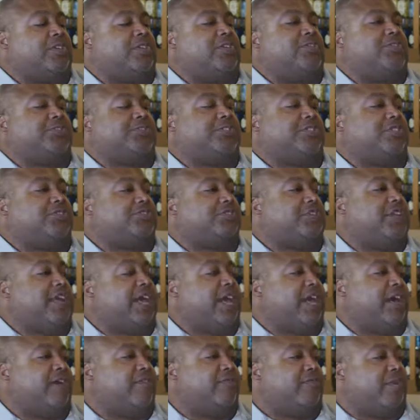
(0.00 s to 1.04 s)
you still should
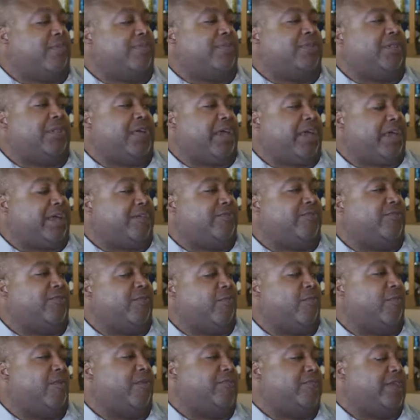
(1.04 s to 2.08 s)
have a plan
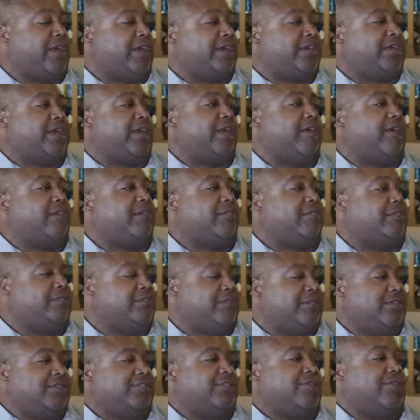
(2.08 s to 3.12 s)
for that year.
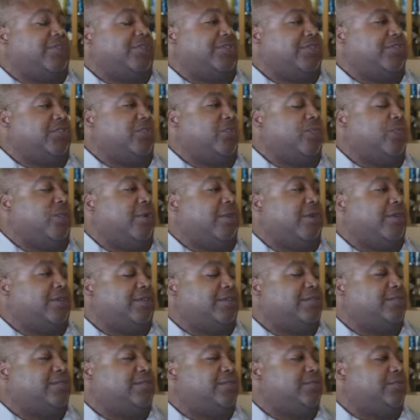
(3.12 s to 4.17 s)
So in
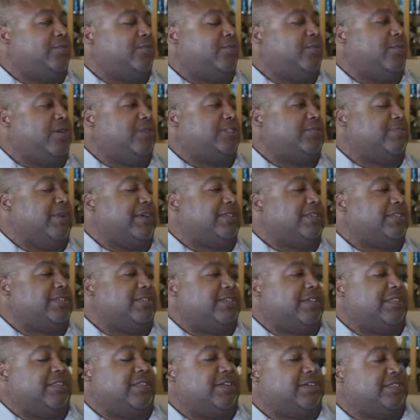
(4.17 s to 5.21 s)
Q1, we expect to
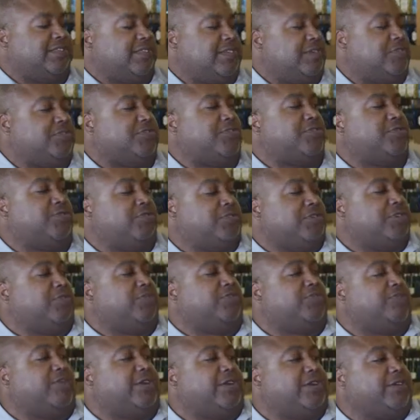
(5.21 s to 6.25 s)
see this. Q2,
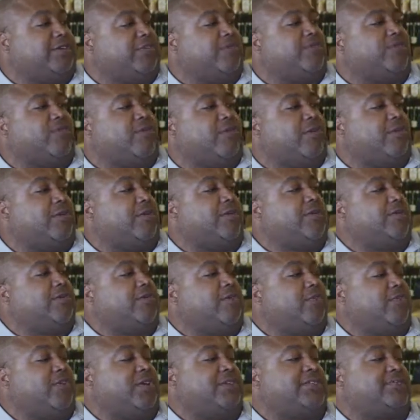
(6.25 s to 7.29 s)
Q3, Q4,
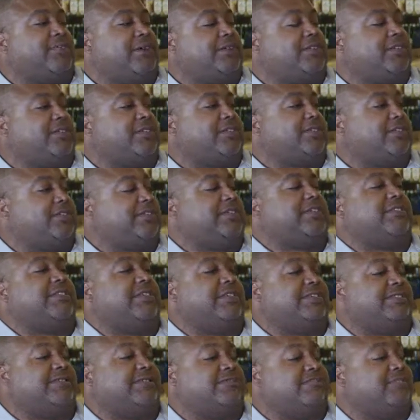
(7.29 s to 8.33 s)
we expect to see
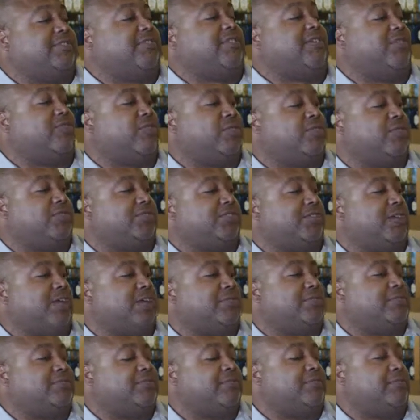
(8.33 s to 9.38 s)
these deliverables
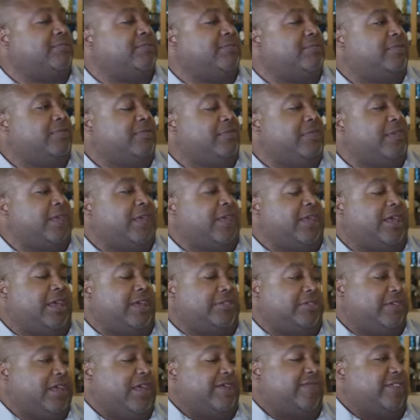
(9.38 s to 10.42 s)
hit.
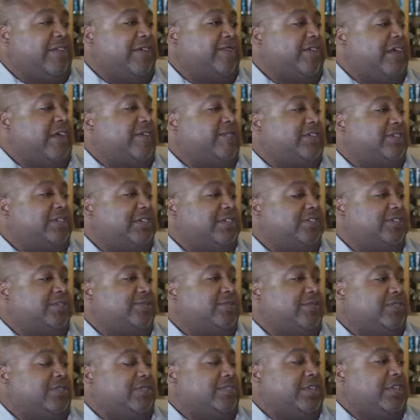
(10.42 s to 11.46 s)
And you have to have
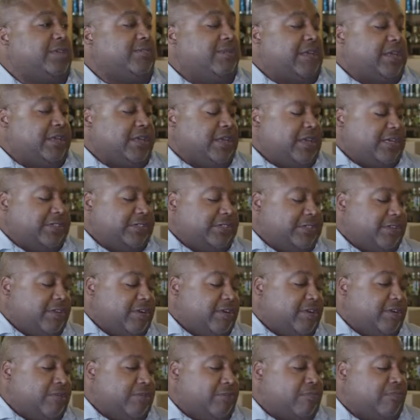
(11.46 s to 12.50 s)
conversations with the team as
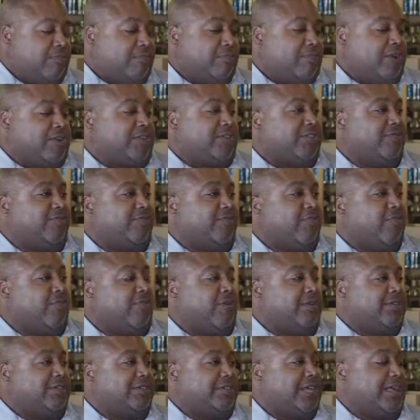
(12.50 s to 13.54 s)
they're marching
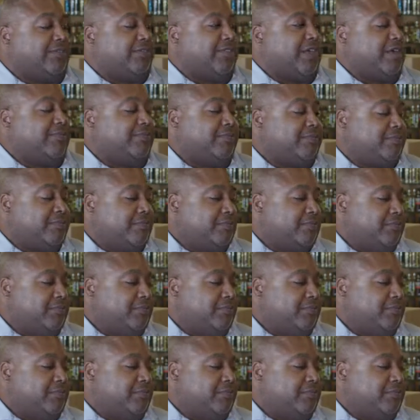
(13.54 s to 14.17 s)
forward and get them,